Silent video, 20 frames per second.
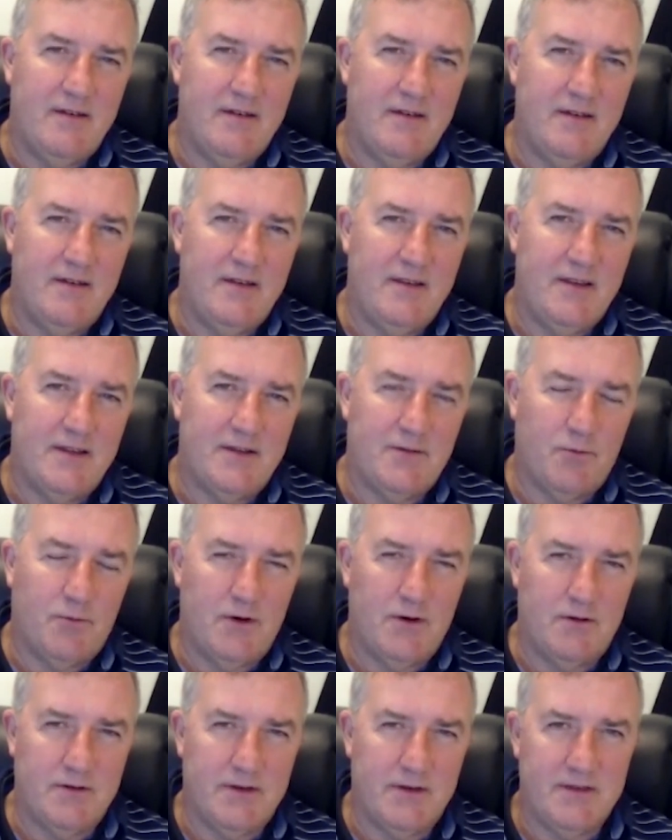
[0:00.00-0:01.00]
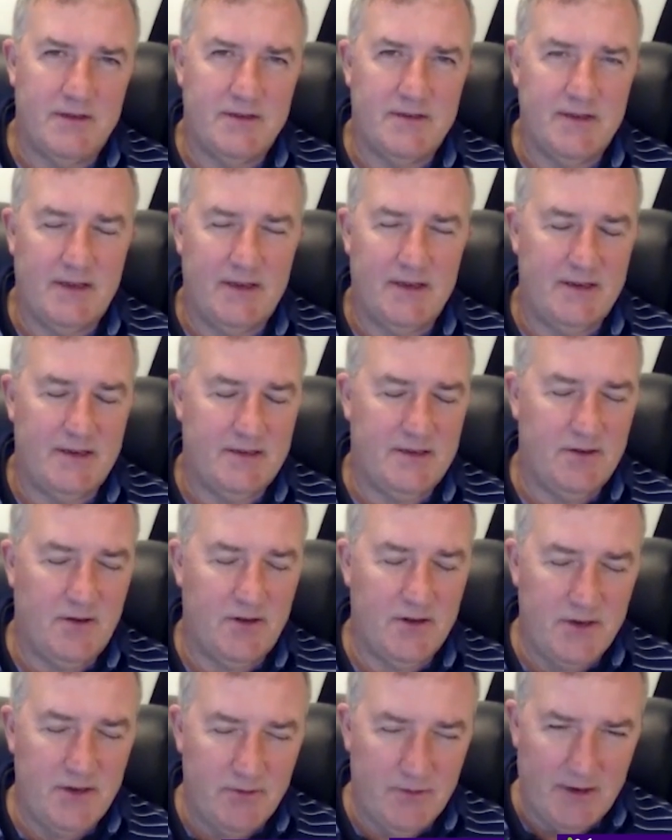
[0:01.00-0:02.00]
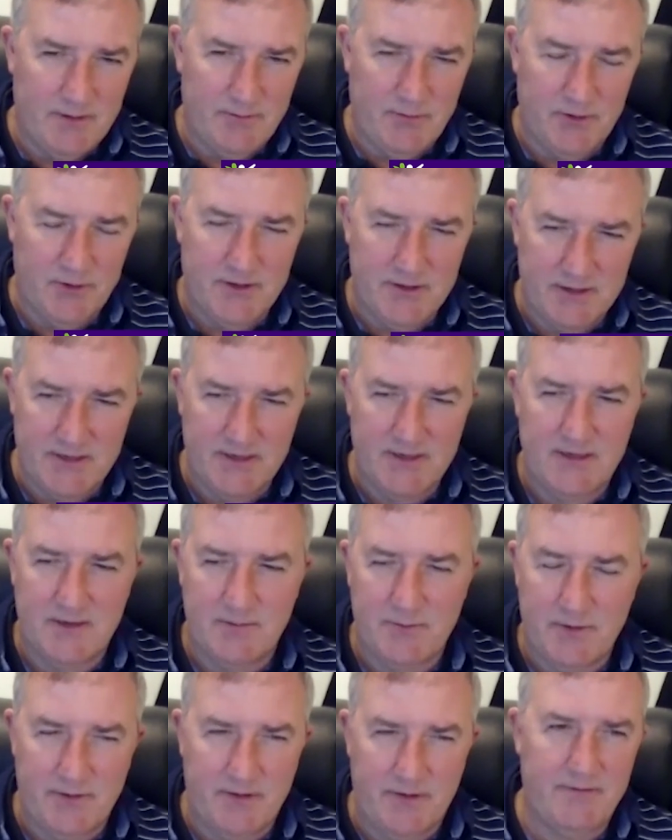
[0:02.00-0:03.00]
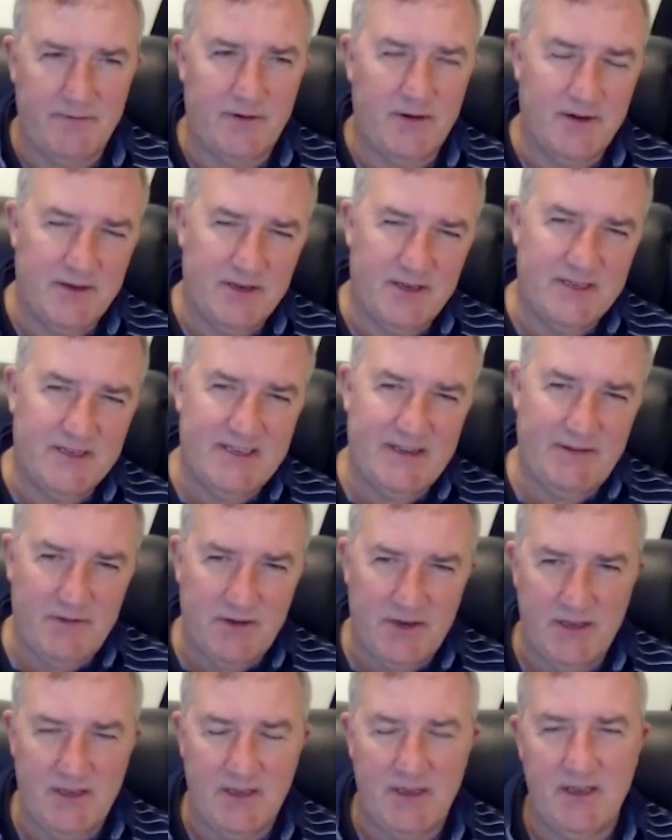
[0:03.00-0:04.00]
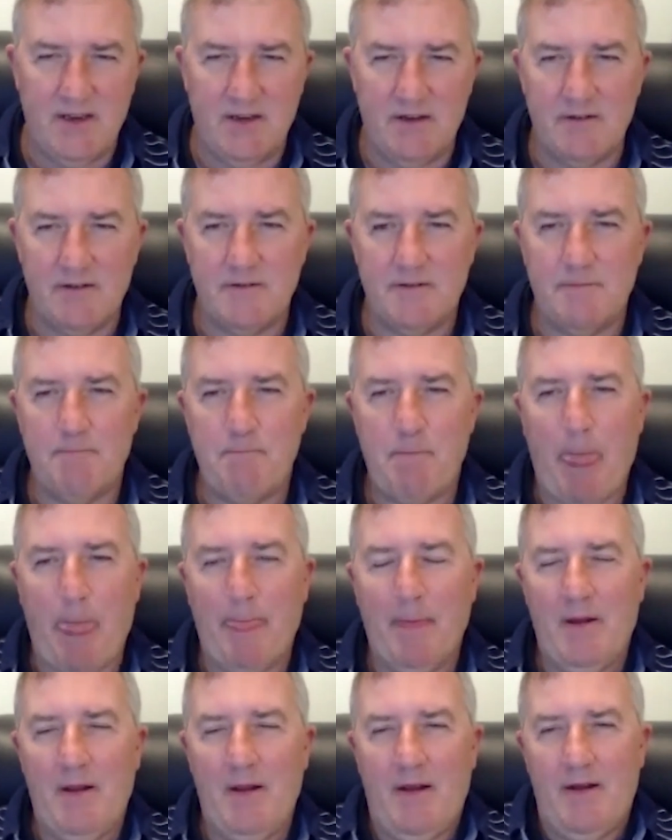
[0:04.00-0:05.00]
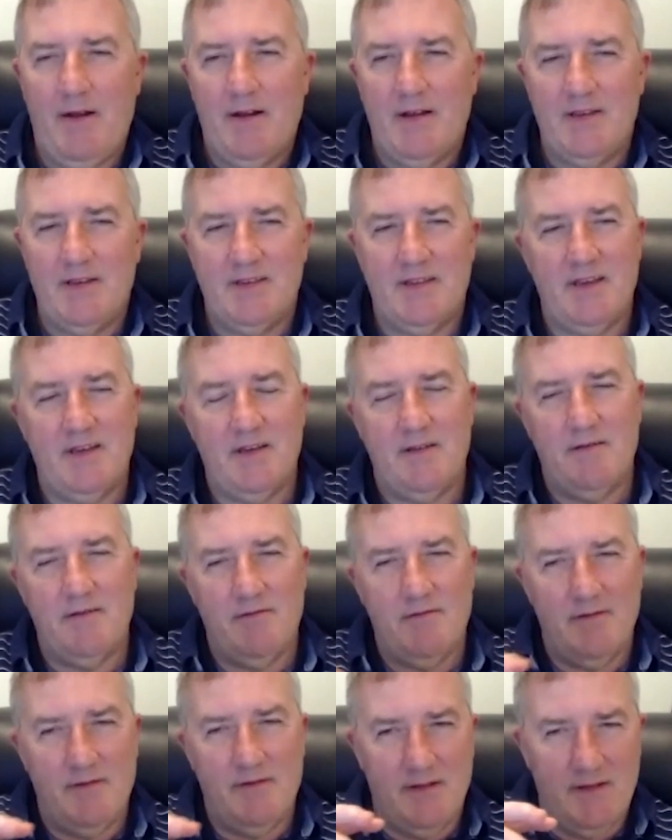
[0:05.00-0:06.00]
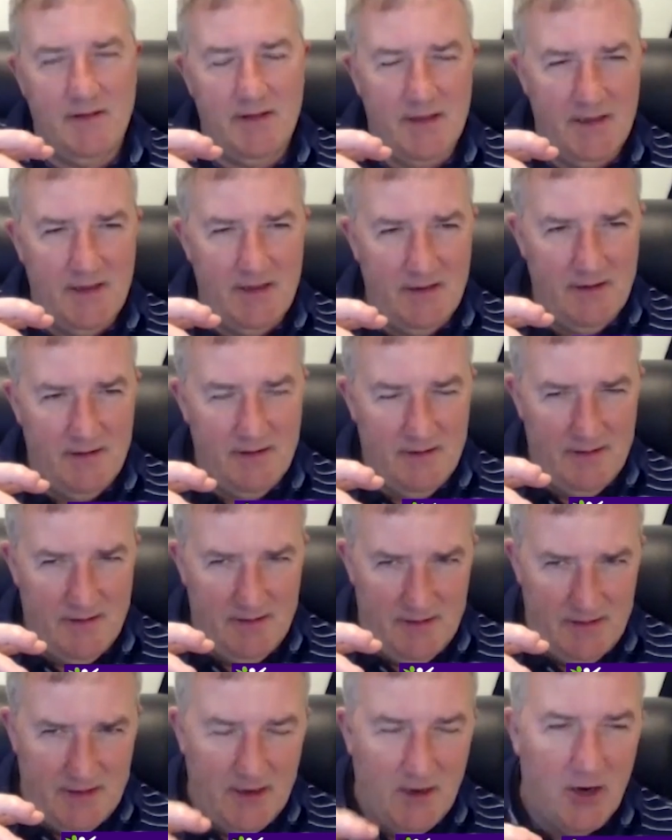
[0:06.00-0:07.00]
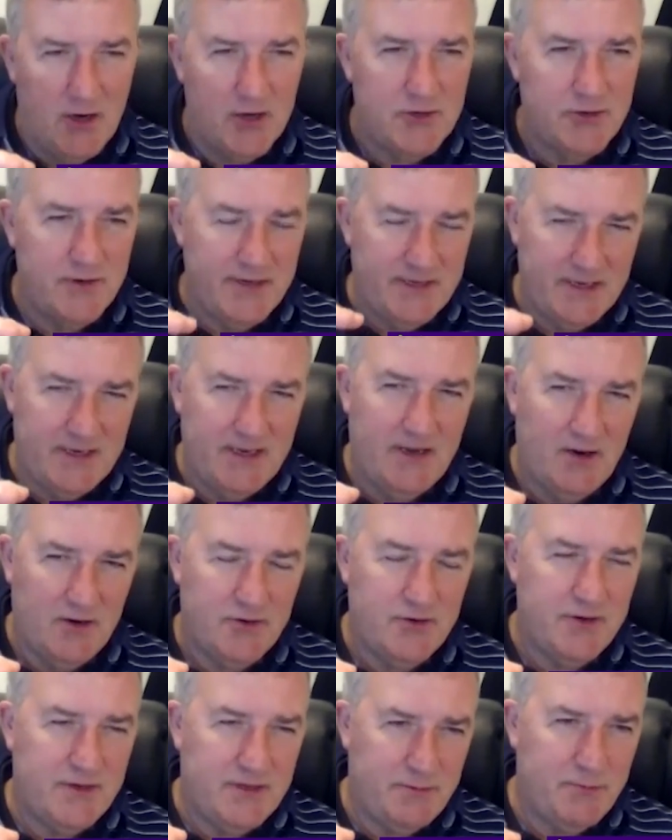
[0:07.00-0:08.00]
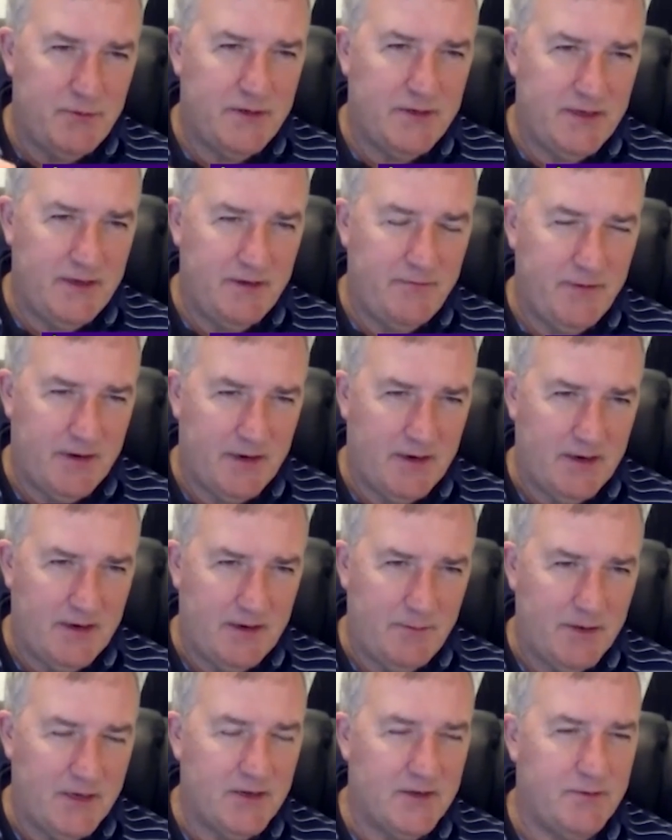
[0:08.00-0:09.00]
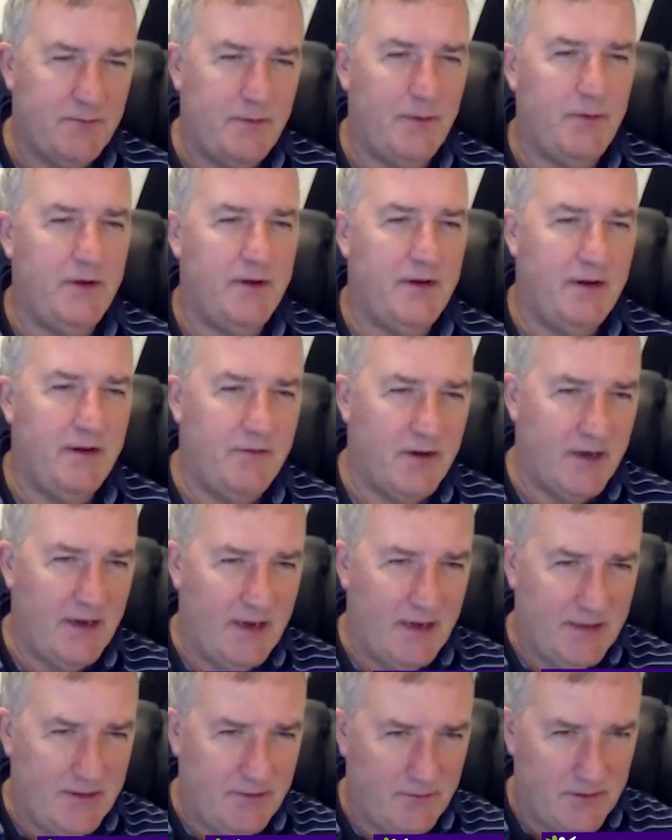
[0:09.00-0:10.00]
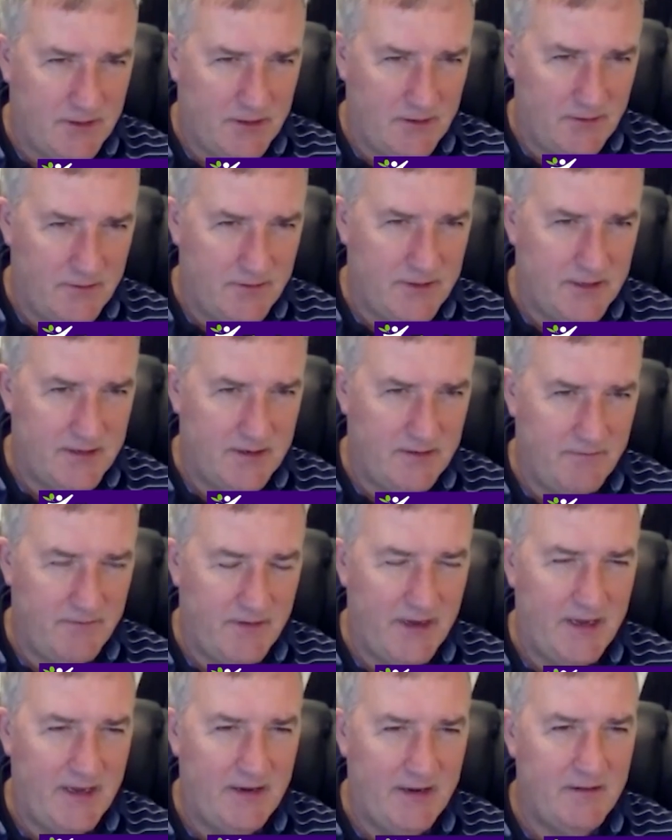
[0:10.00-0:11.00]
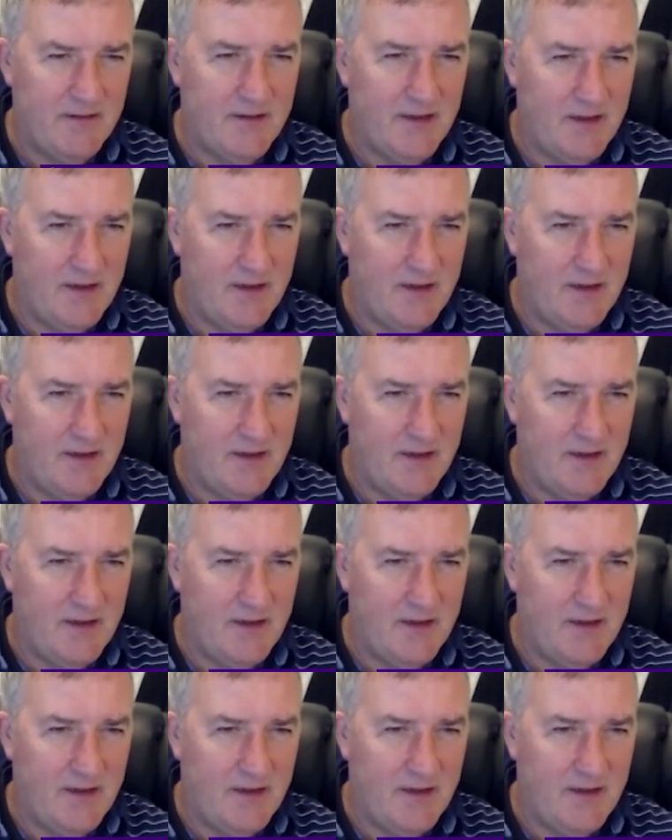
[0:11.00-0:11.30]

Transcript: this world is, and it's not a new hypothesis, it's been around for 170 years, is that the arteries, and the arteries specifically, because remember, you never get atherosclerosis in veins,